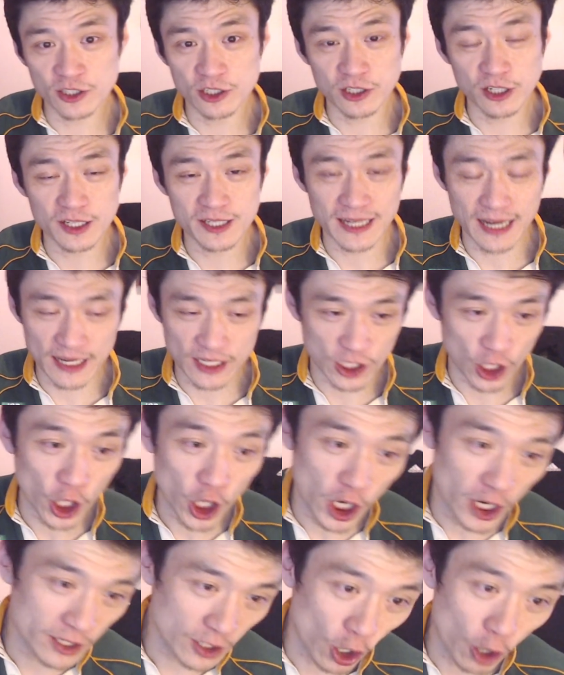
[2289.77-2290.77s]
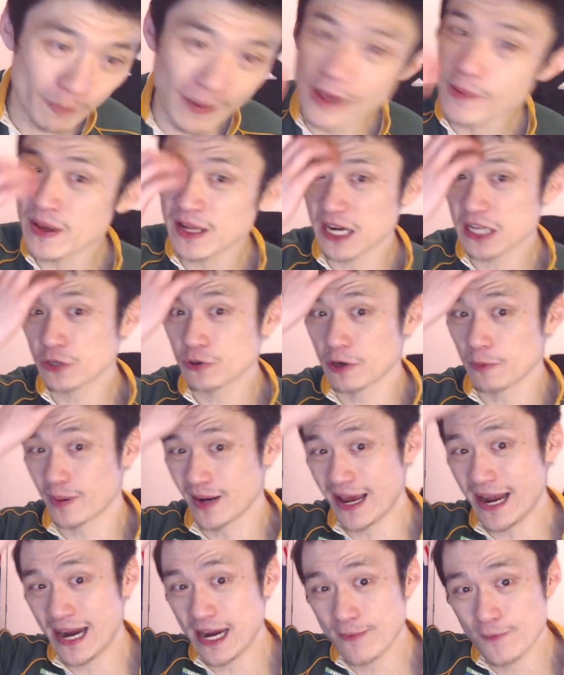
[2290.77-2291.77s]
looks like he's hurt, or maybe he doesn't want to
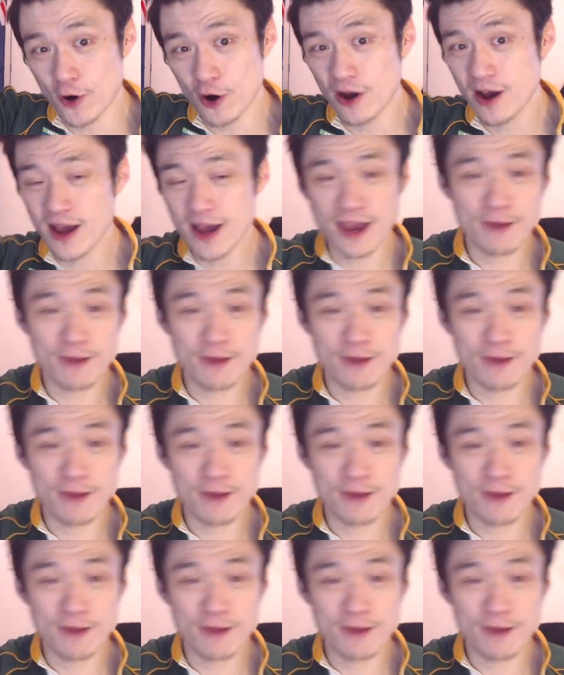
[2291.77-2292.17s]
play anymore.